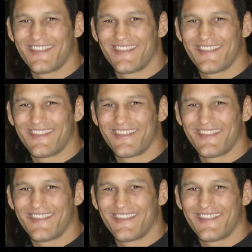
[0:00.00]

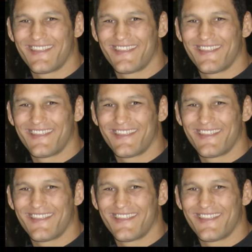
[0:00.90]

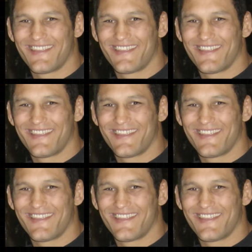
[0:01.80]

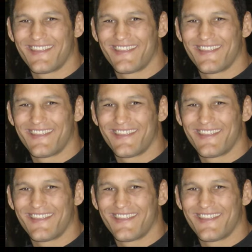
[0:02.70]

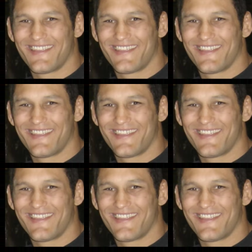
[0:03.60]
This is a still picture; no speech is visible.